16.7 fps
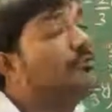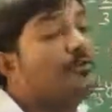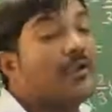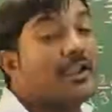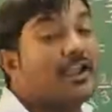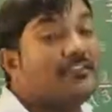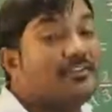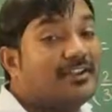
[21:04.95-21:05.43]
So
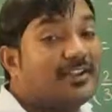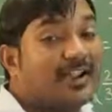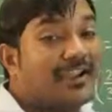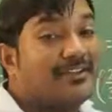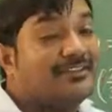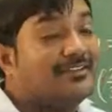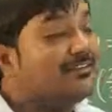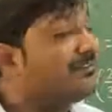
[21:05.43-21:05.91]
can we
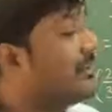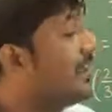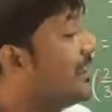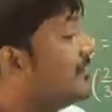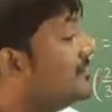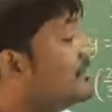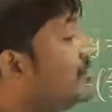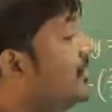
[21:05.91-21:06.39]
write this
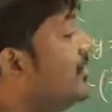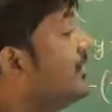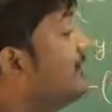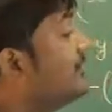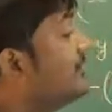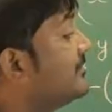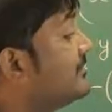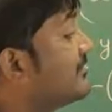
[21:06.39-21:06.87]
as
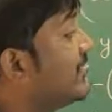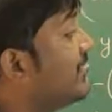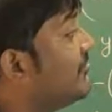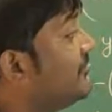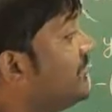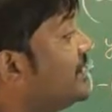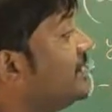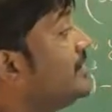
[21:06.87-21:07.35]

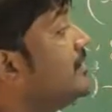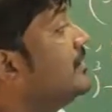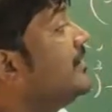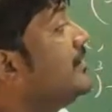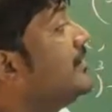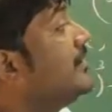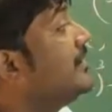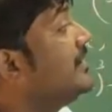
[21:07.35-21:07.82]

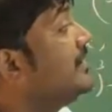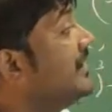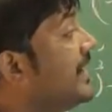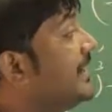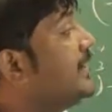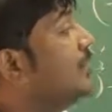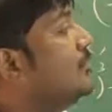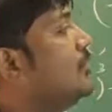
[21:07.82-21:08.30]

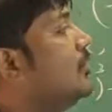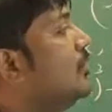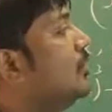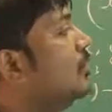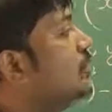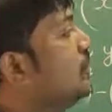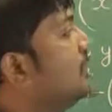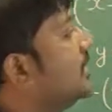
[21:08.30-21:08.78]
7n
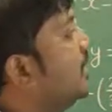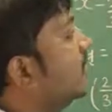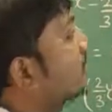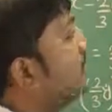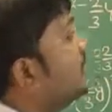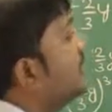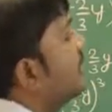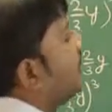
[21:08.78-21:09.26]
whole cube,
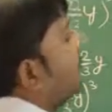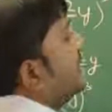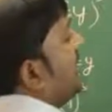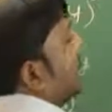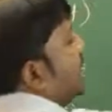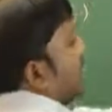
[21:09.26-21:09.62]
because here we